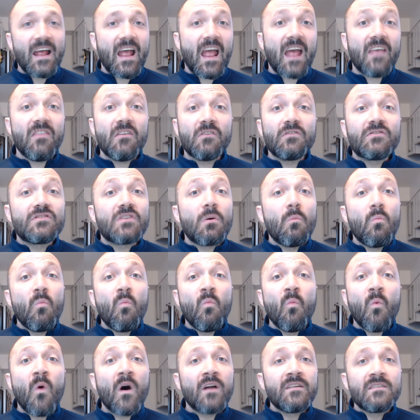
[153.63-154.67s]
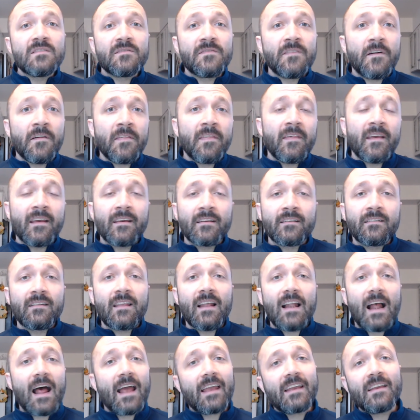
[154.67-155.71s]
and there's some wonderful things
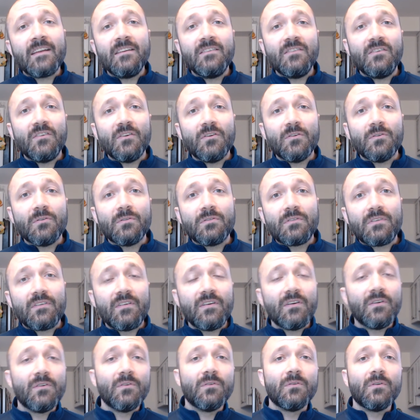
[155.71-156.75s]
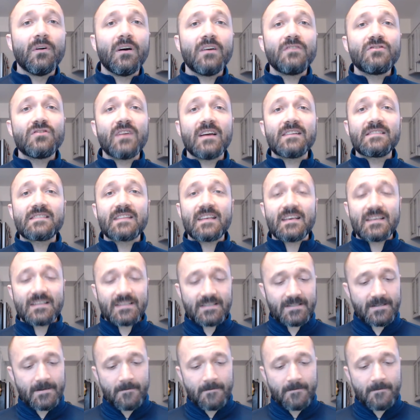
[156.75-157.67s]
that I can do to address this.